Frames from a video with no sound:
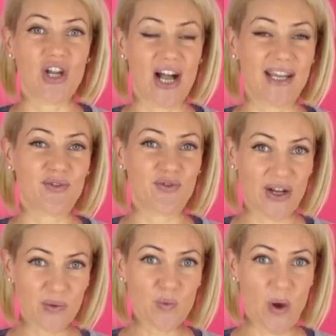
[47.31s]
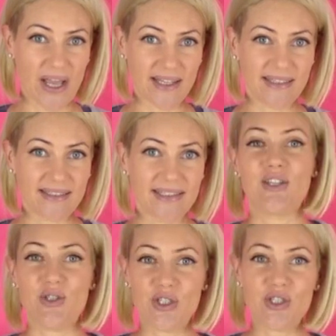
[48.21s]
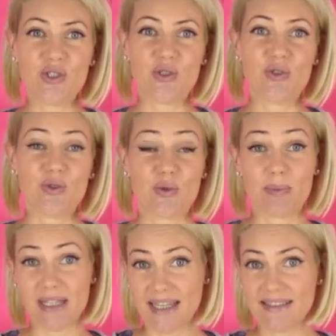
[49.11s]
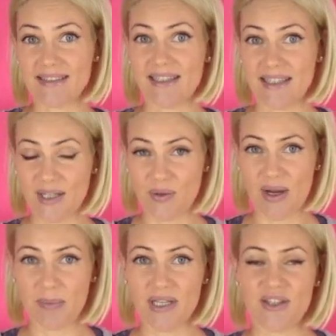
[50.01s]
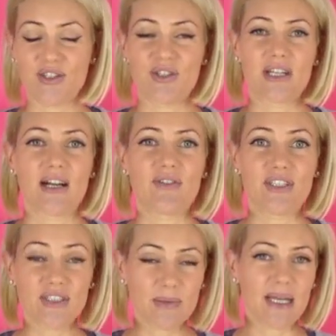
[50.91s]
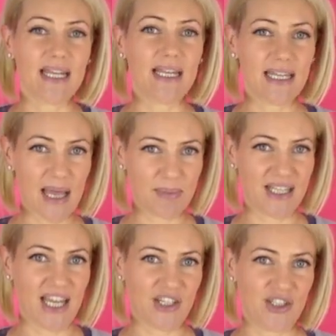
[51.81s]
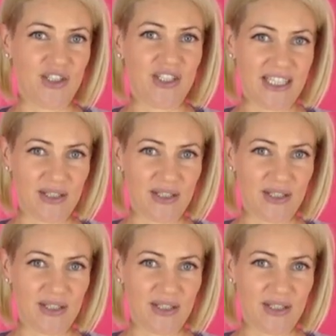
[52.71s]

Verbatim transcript: nine fun ways that you can use to replace cling wrap that should cover just about any application you'd